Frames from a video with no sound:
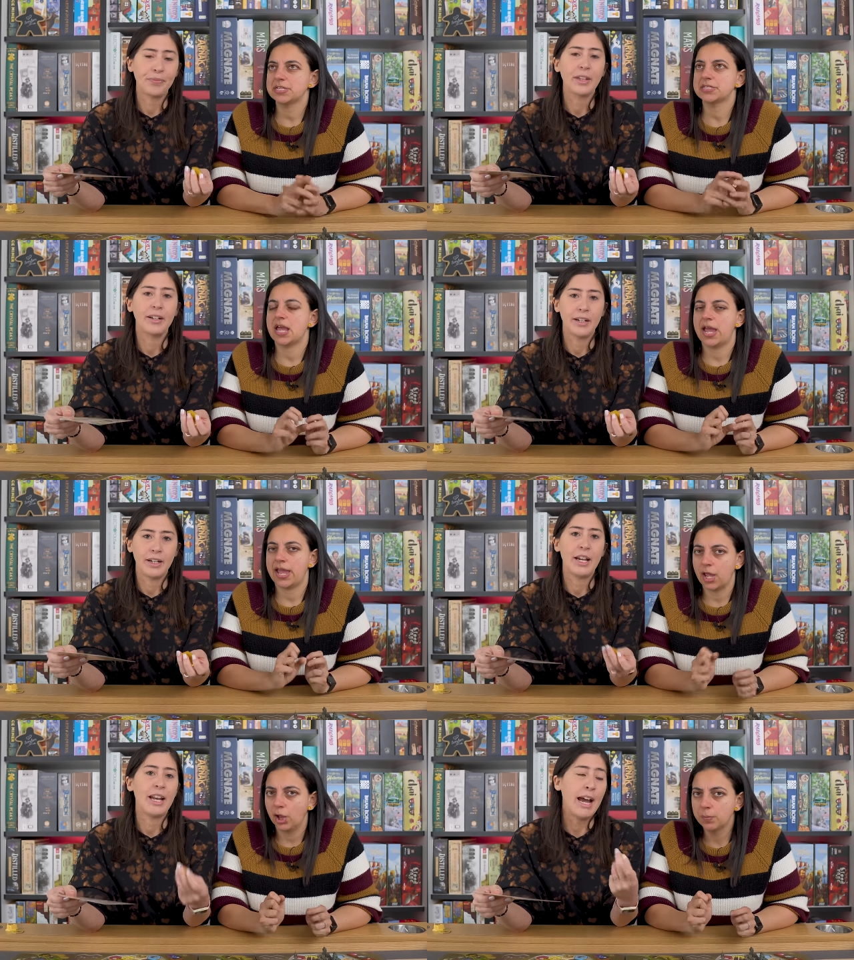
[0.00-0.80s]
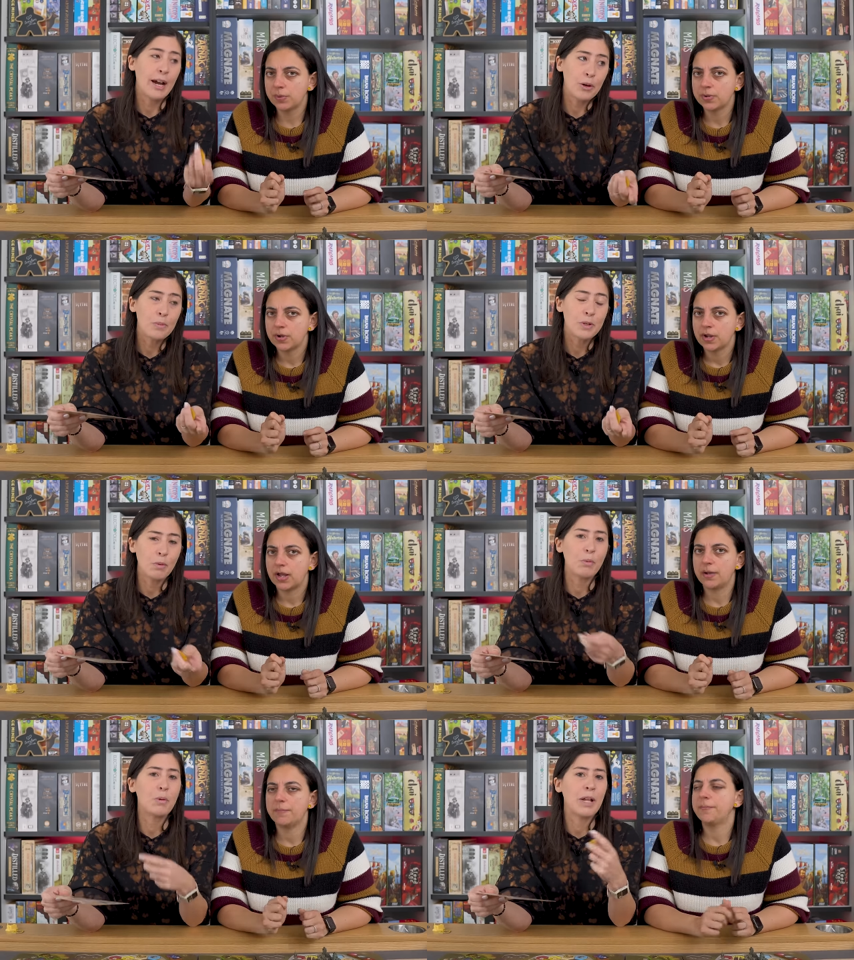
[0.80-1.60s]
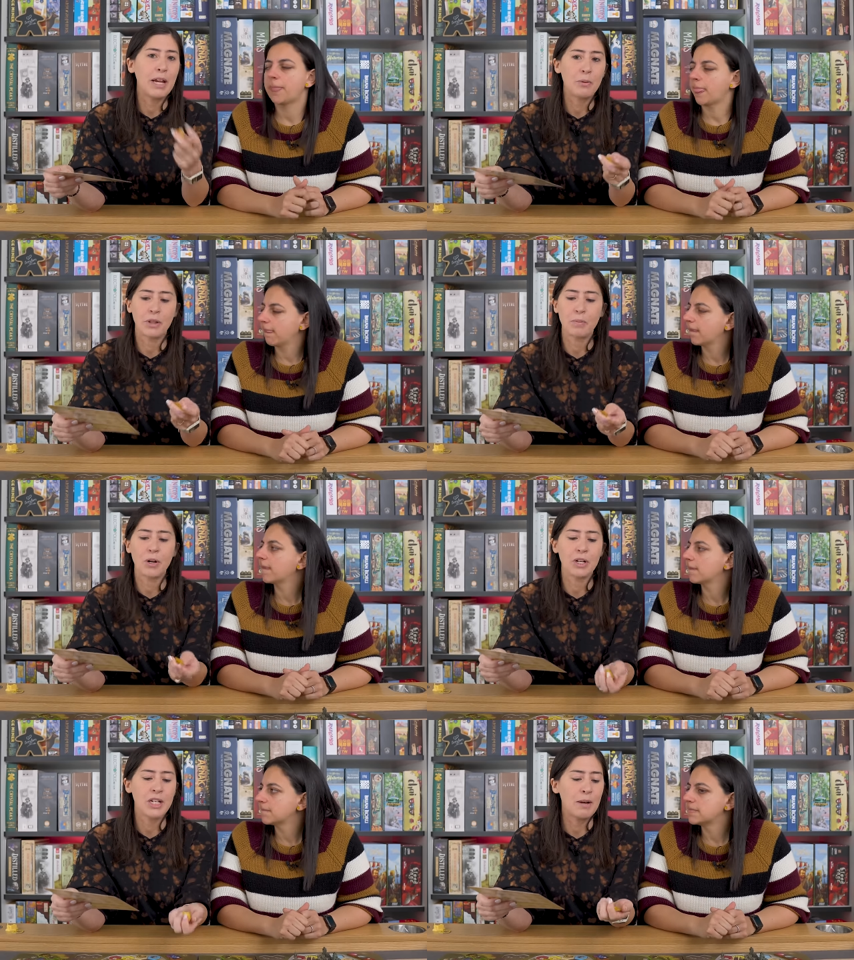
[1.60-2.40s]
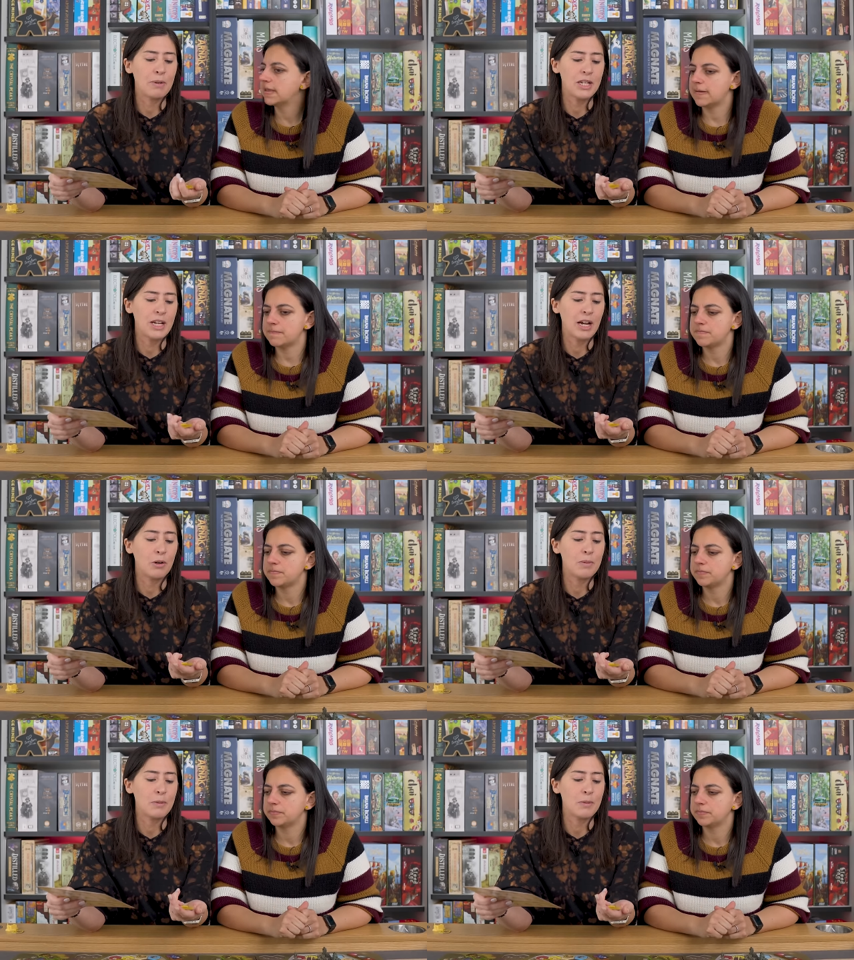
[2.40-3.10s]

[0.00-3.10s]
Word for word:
Speaker 1: does help. It helps when um, we are playing with the prototype. It did help,